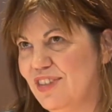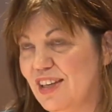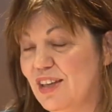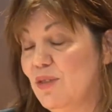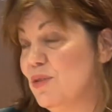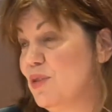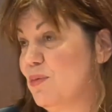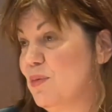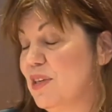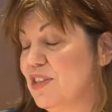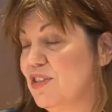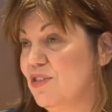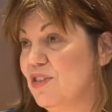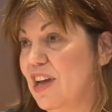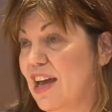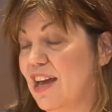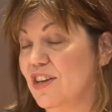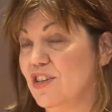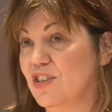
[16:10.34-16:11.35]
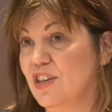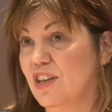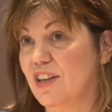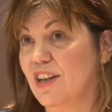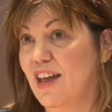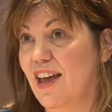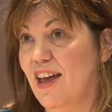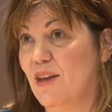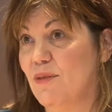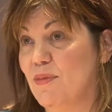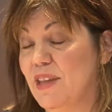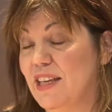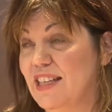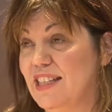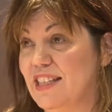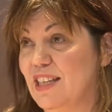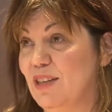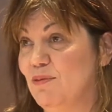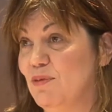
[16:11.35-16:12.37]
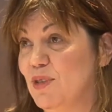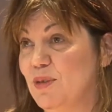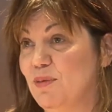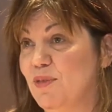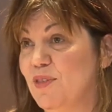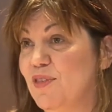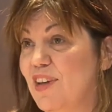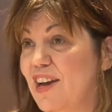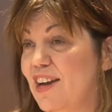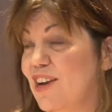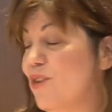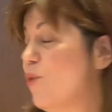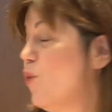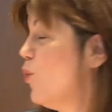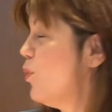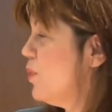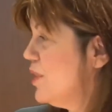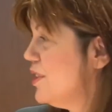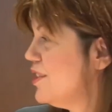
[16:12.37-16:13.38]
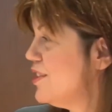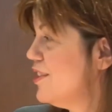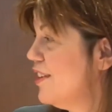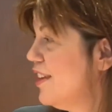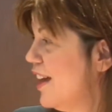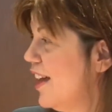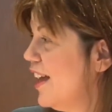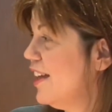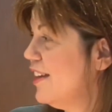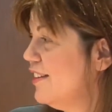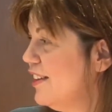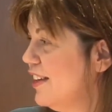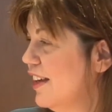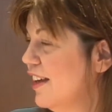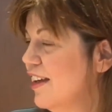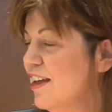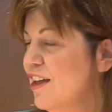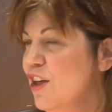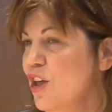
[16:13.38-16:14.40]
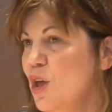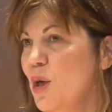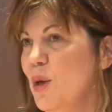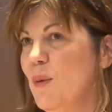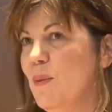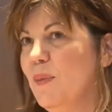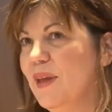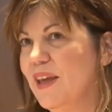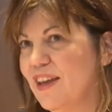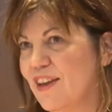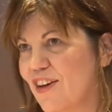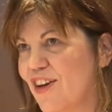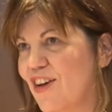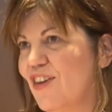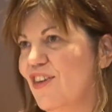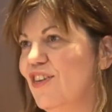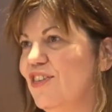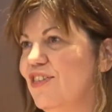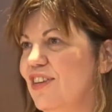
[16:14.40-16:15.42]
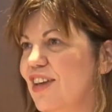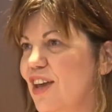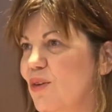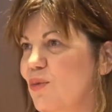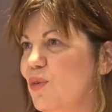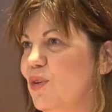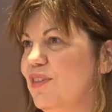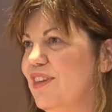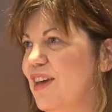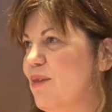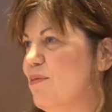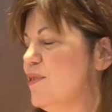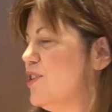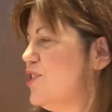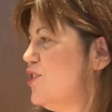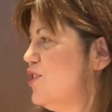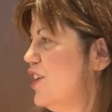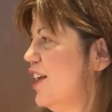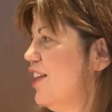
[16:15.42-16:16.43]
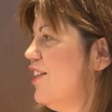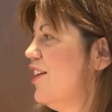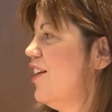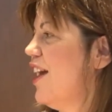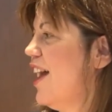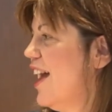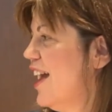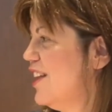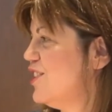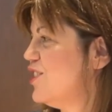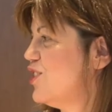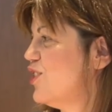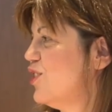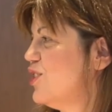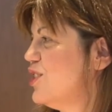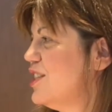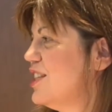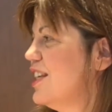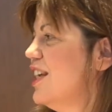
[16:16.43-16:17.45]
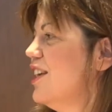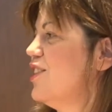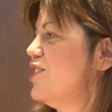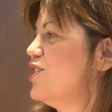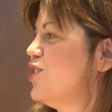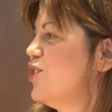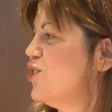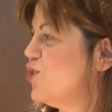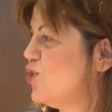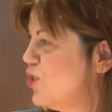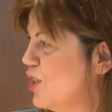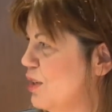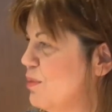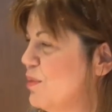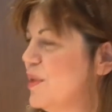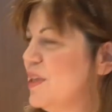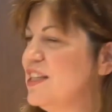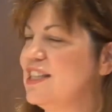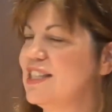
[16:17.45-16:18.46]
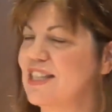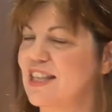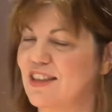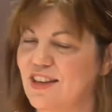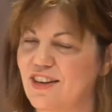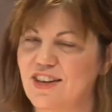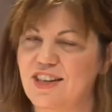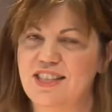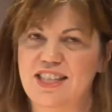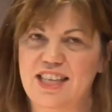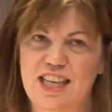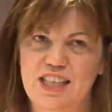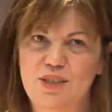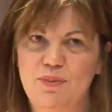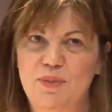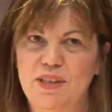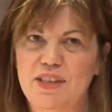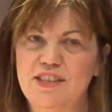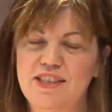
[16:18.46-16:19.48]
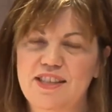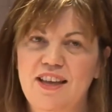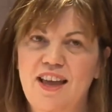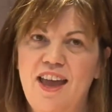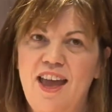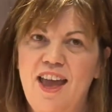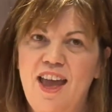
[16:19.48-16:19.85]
there's a mixed reaction, and they seem to be very open to that idea because it would demonstrate their hands-on skills, their treatments and their assessments.